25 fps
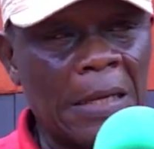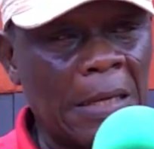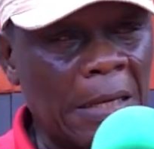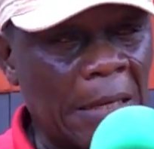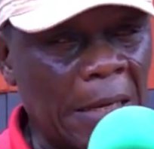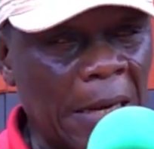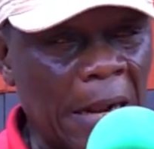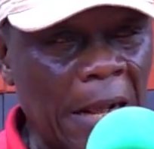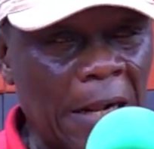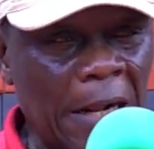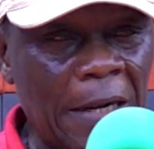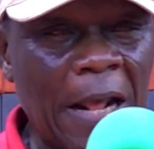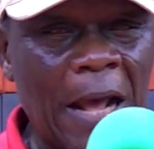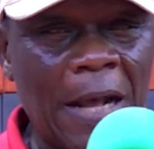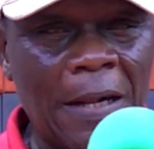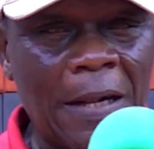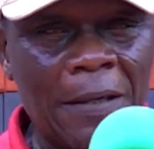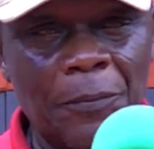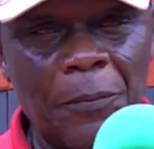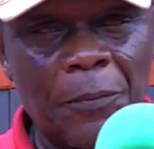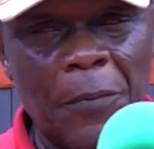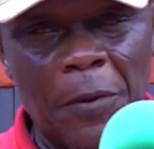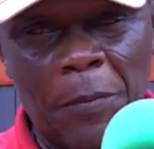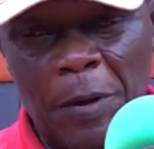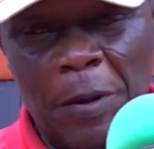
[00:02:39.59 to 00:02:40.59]
Now
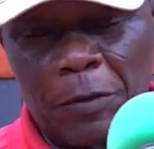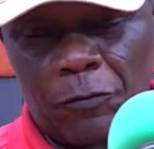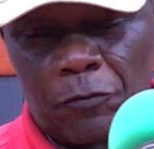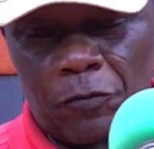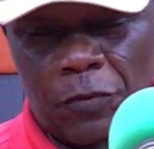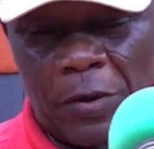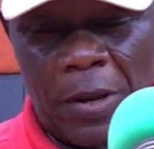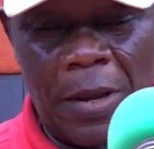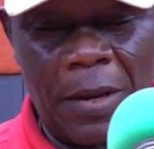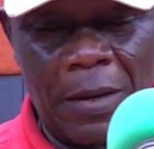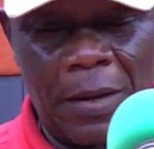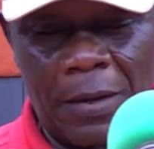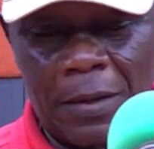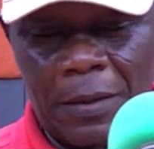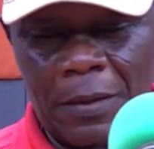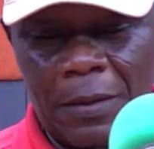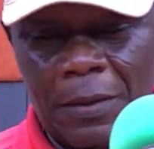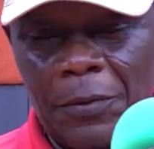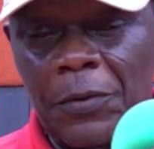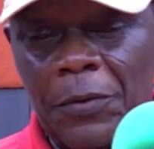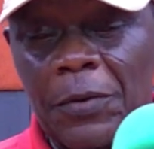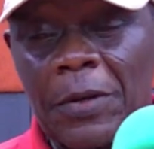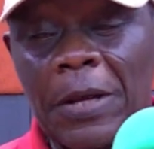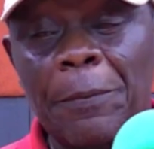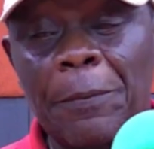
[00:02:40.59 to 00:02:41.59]
dan me batria
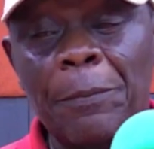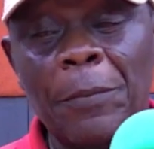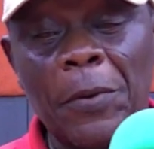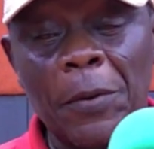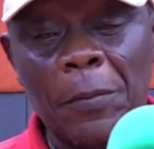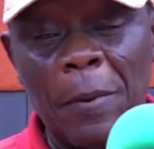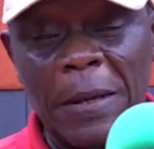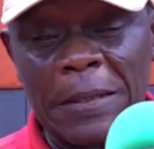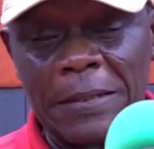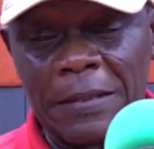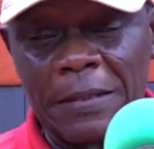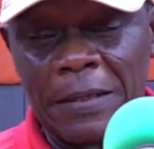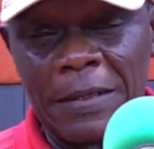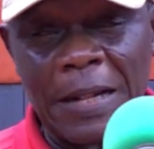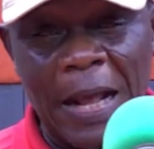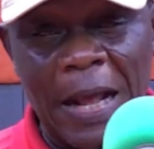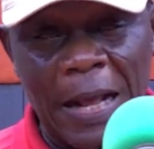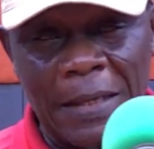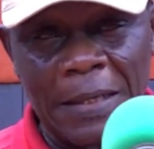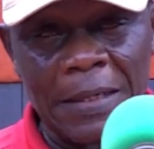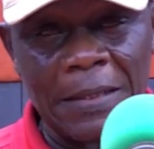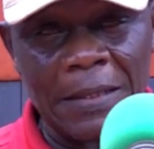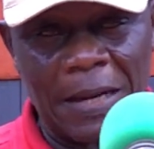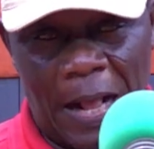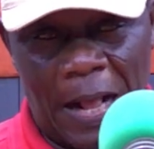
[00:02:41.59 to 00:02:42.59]
a me baji
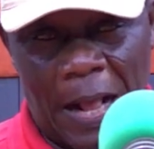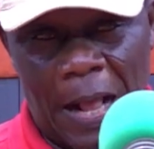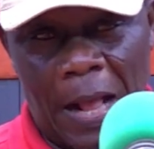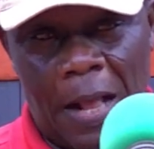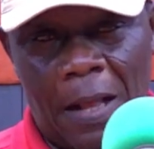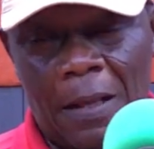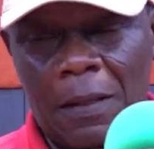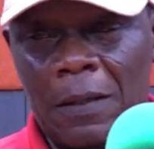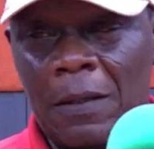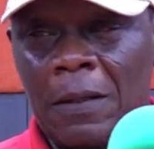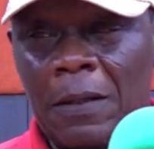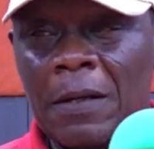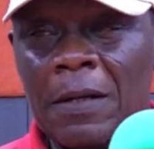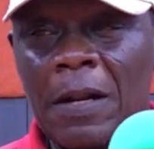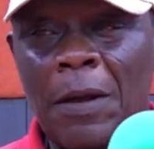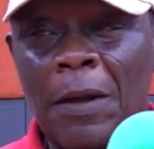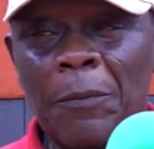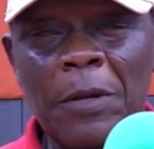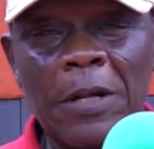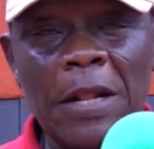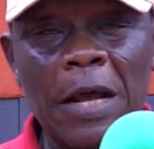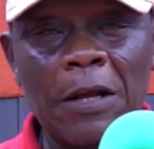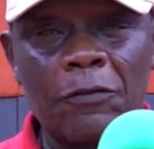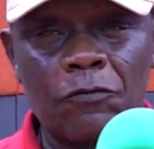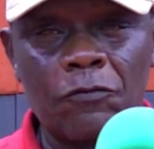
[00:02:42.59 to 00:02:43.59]
dine a car. Name
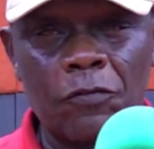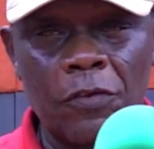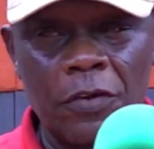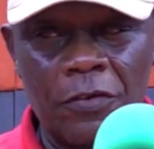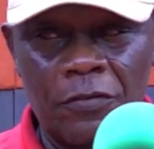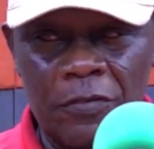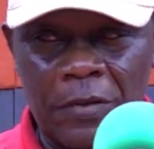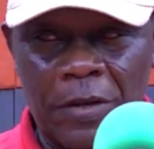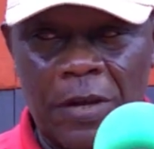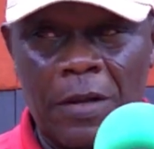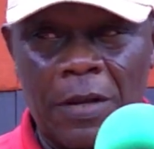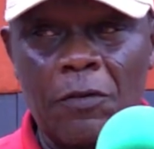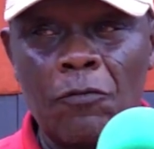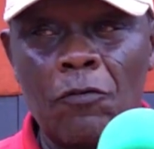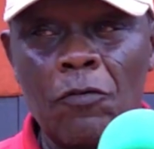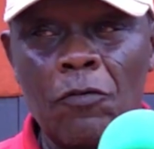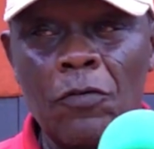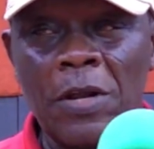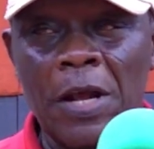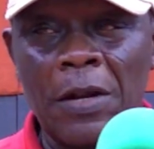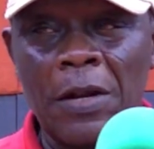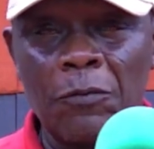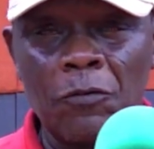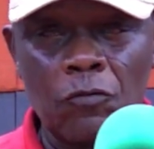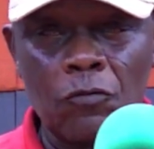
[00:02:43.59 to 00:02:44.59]
that church,
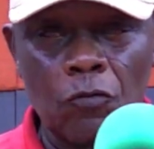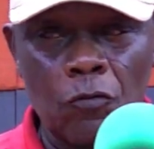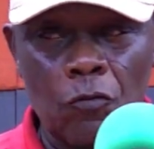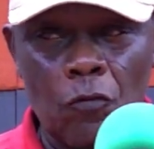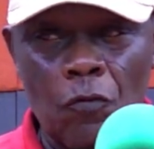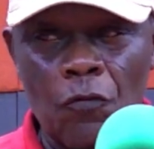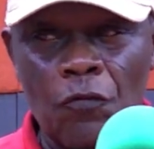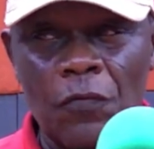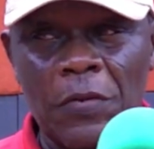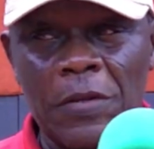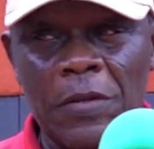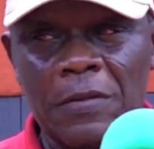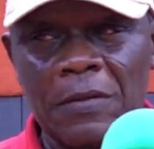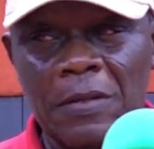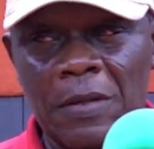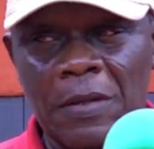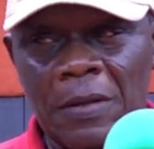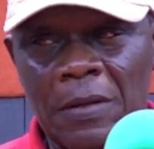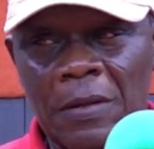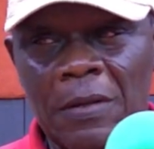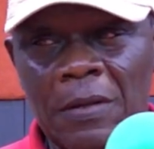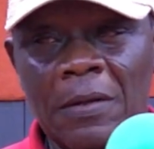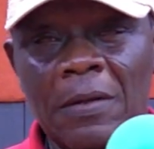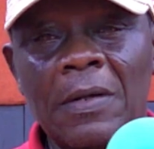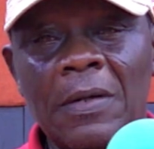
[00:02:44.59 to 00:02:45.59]
noonian school fees.
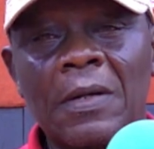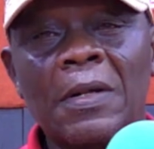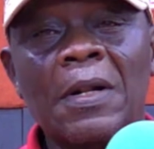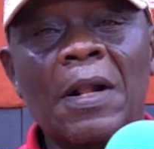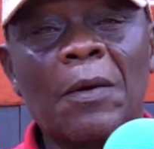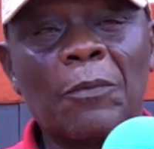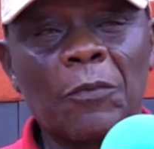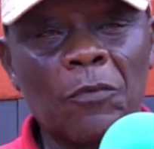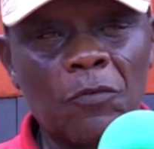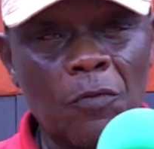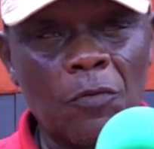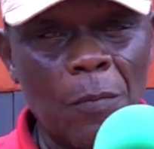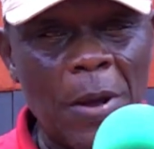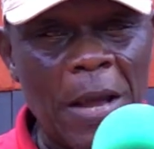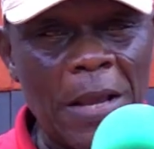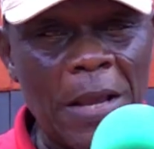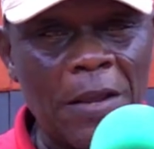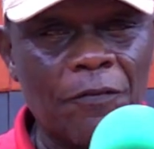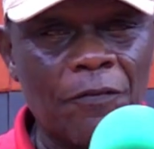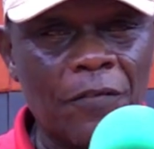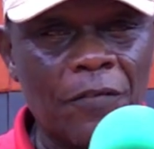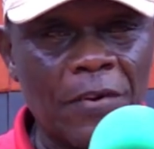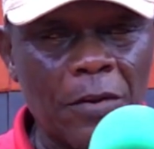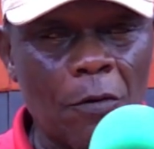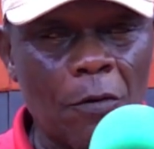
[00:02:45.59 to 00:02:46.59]
Name to my
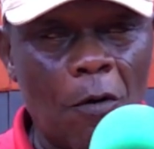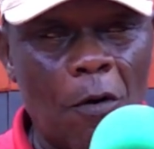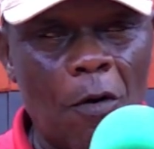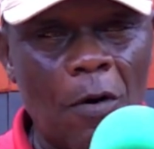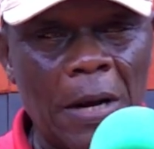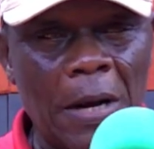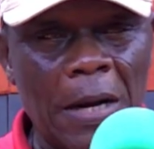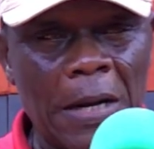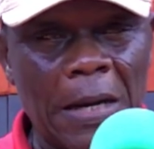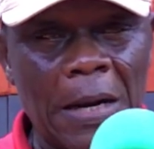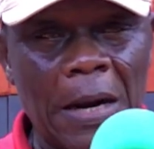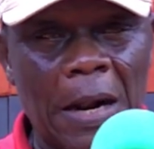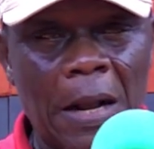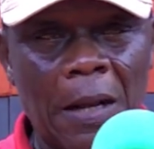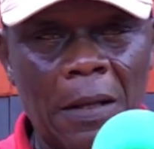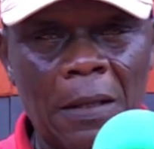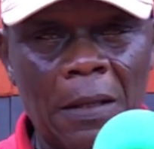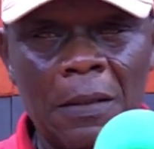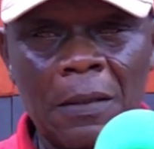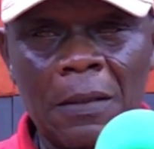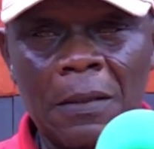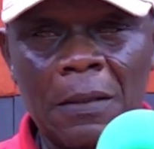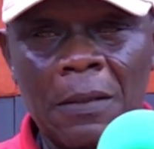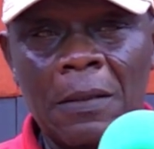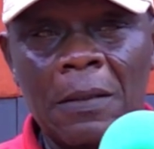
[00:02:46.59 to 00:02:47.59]
free or hocker.
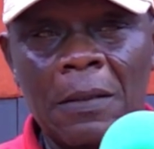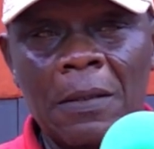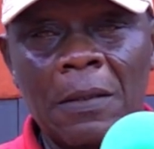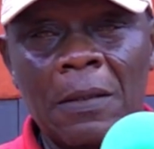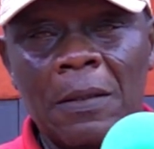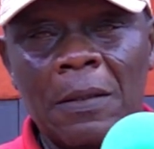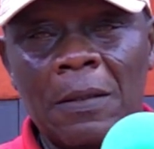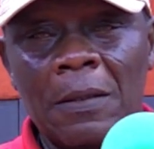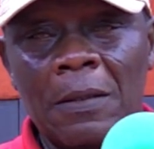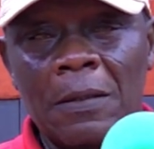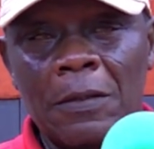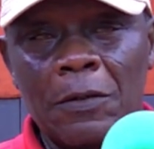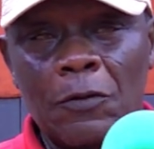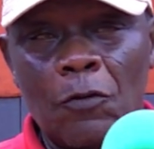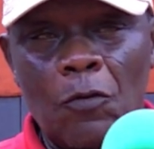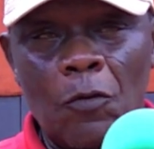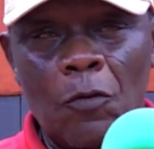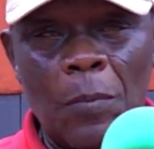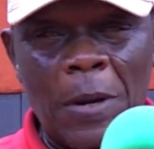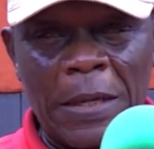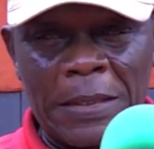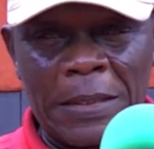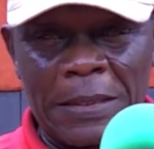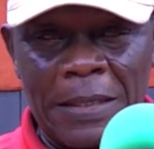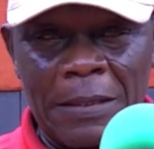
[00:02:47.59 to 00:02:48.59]
Do
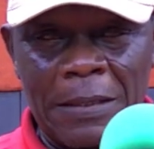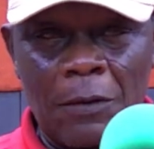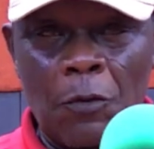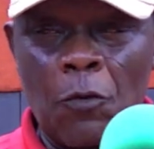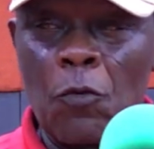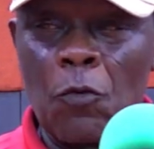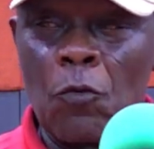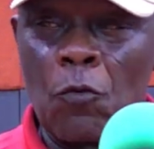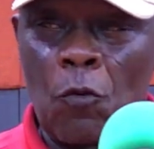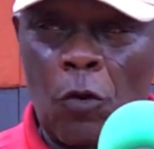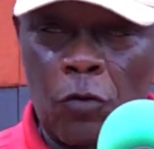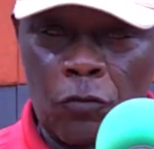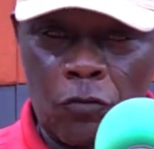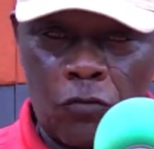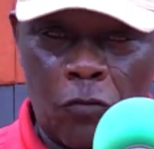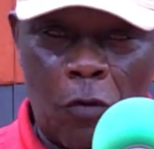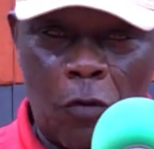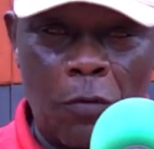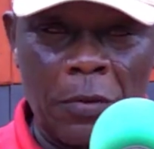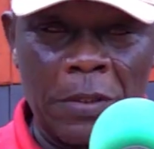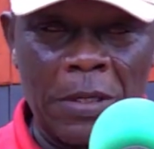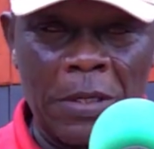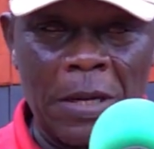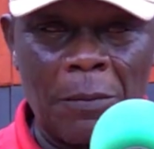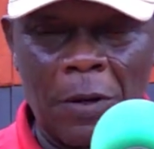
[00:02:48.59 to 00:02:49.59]
baji oh, cause
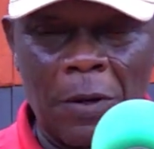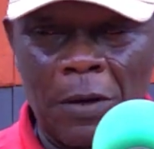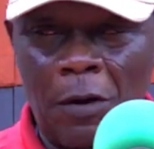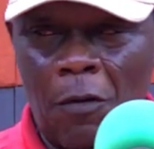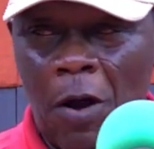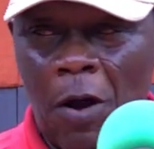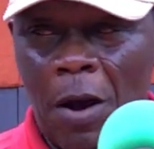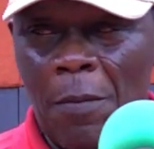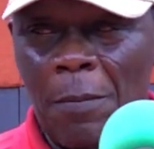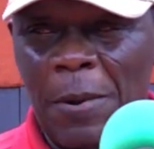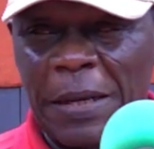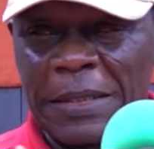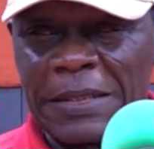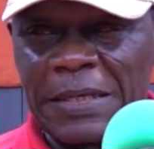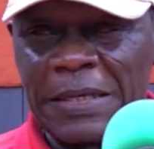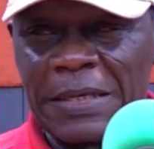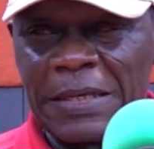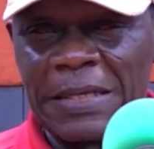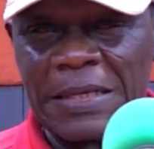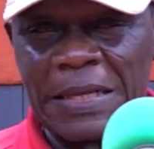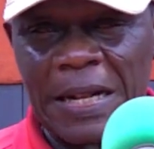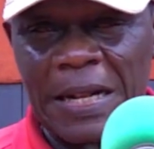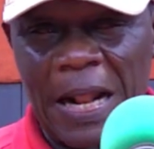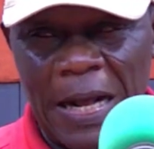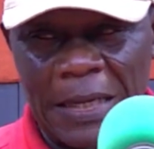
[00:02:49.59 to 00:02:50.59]
war near manoa by
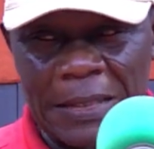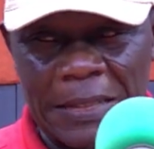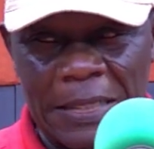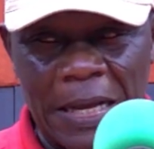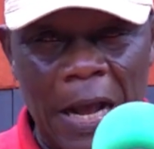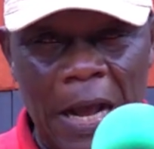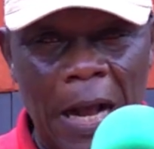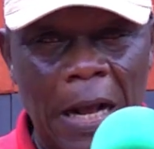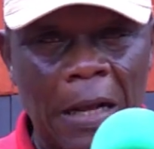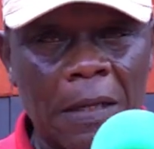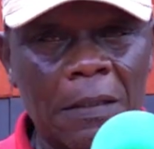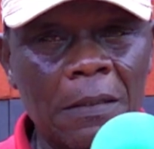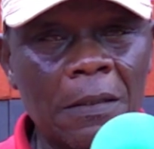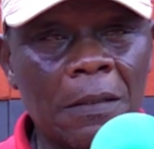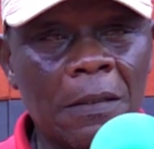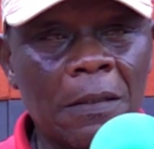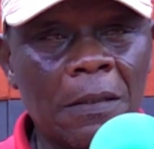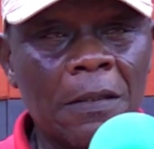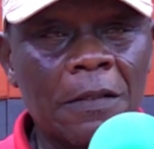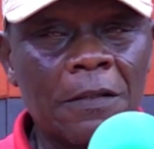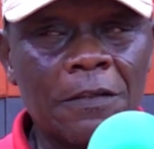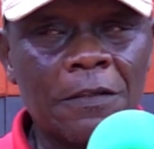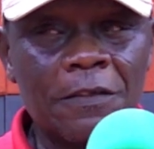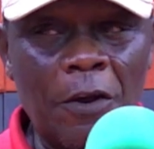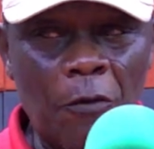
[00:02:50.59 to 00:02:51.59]
jinning in idea.
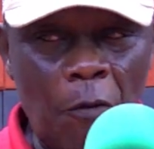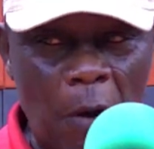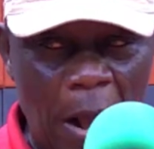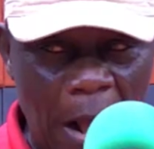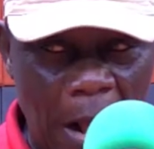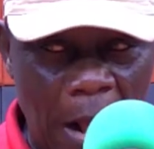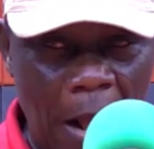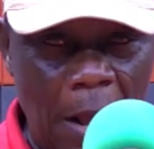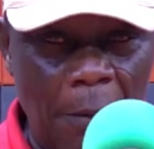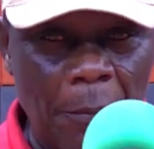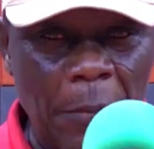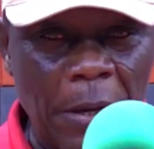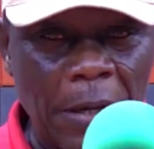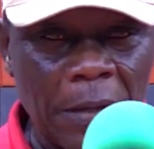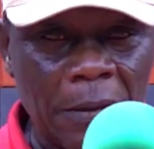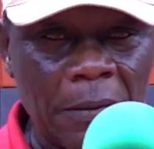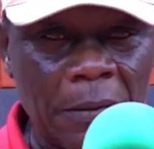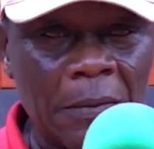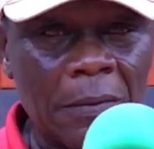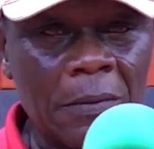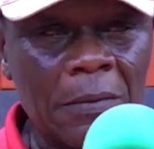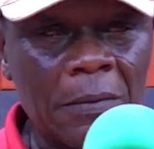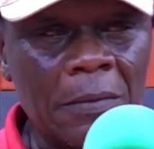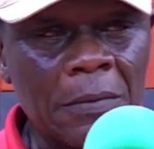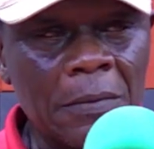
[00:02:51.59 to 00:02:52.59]
So I
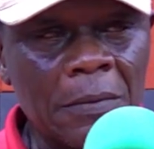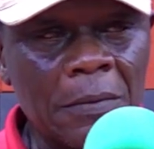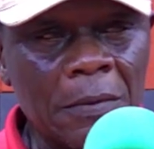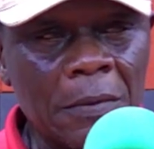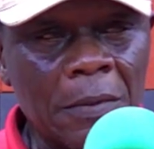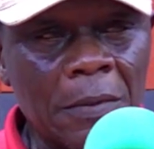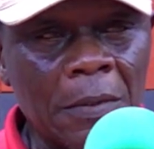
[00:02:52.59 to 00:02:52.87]
hammy.